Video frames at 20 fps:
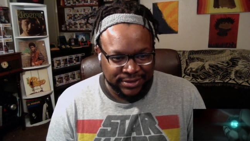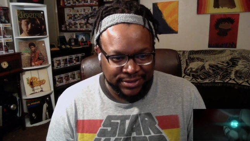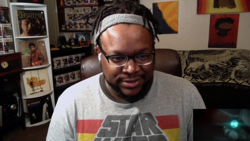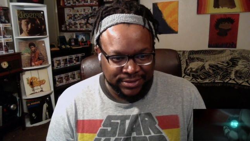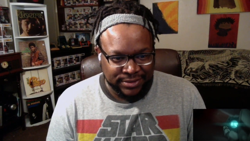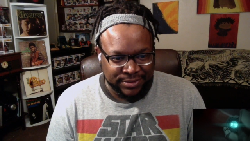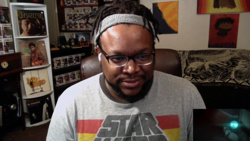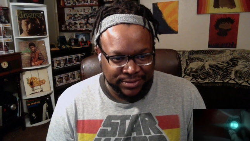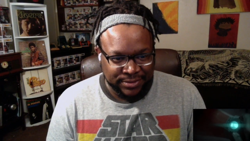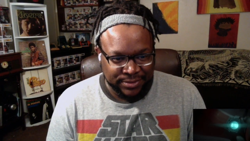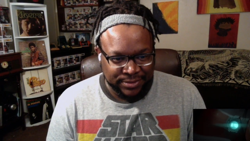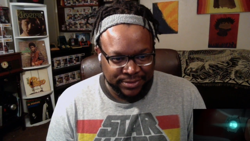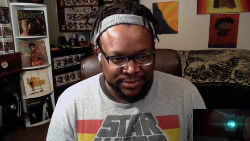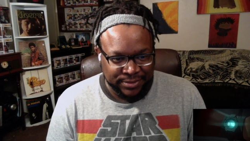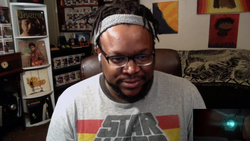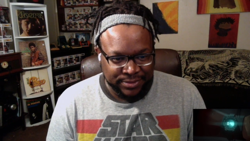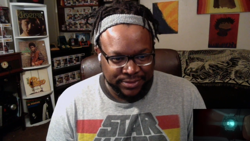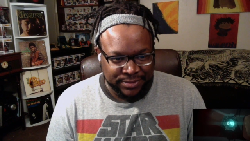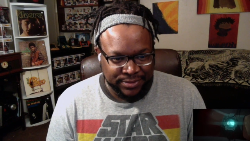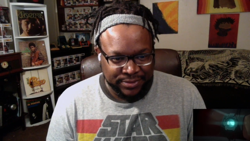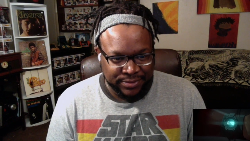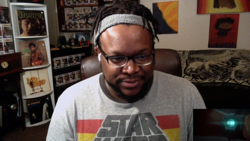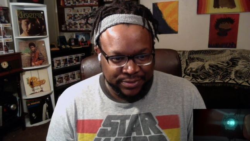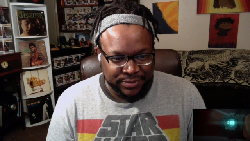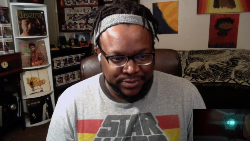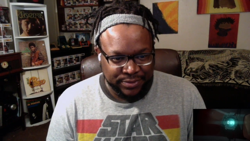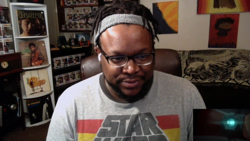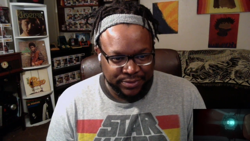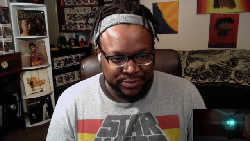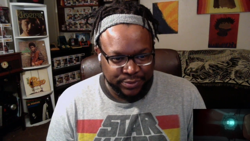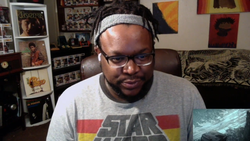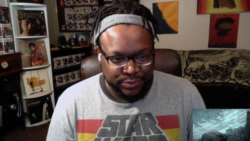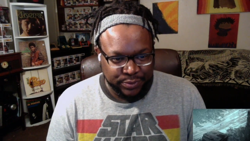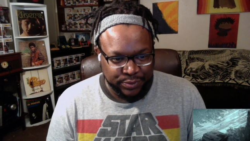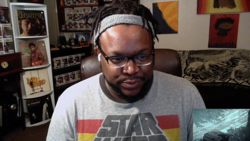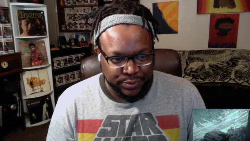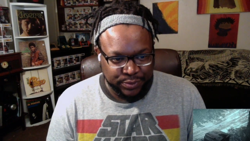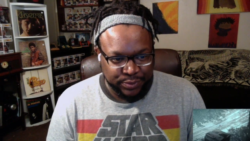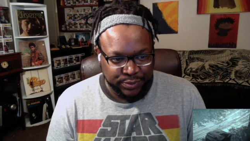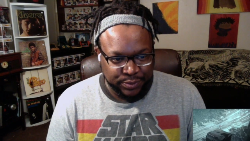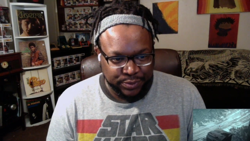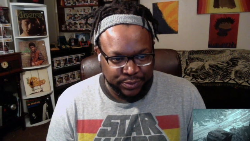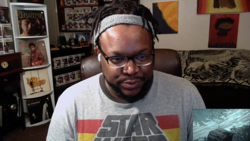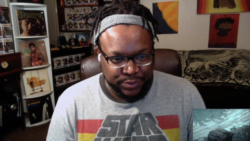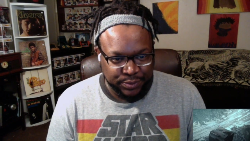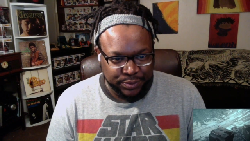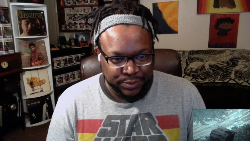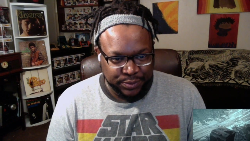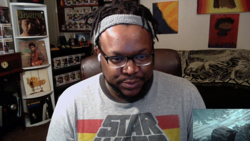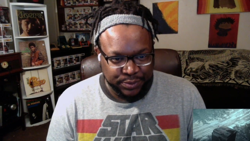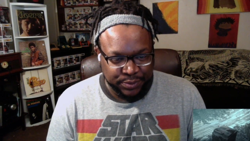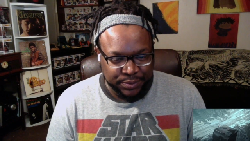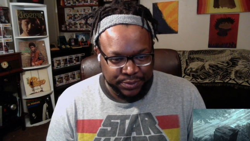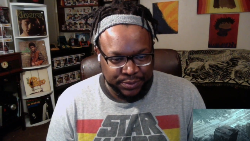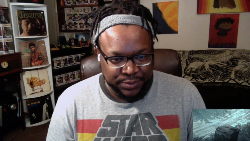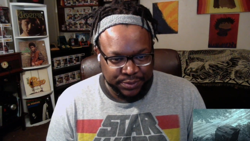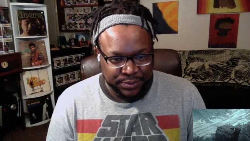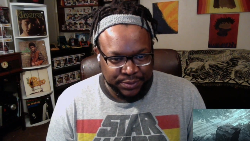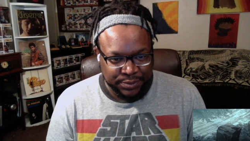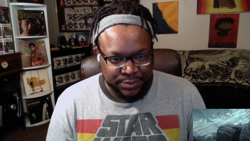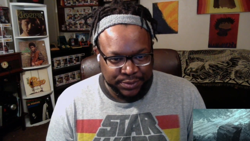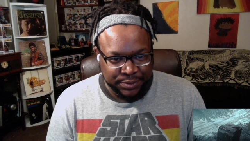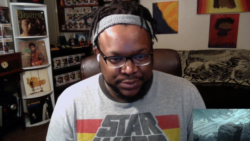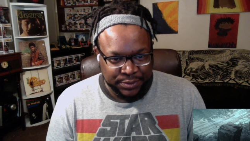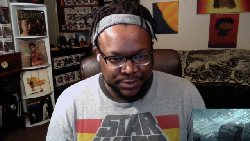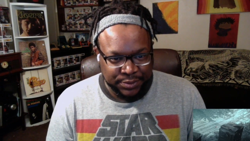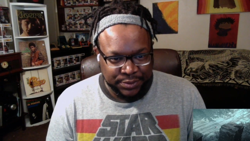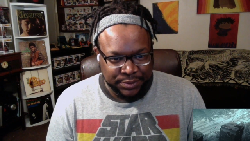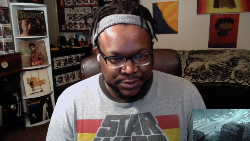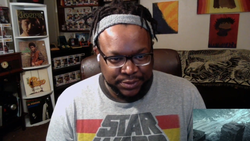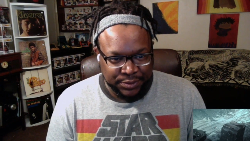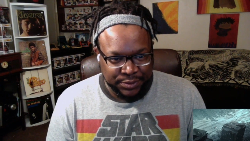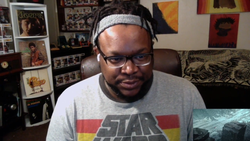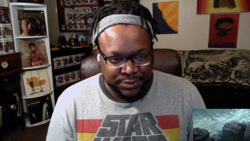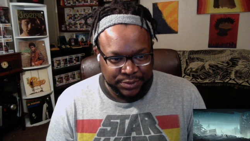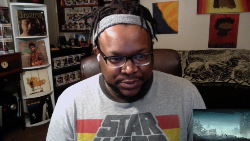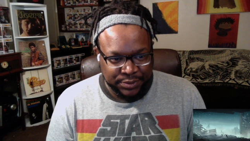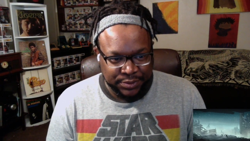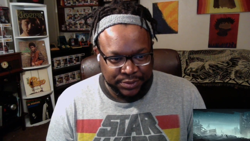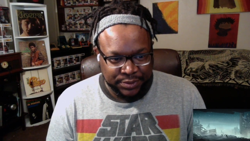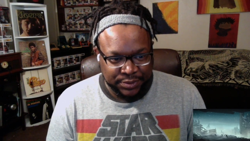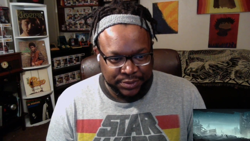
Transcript: Nothing is said.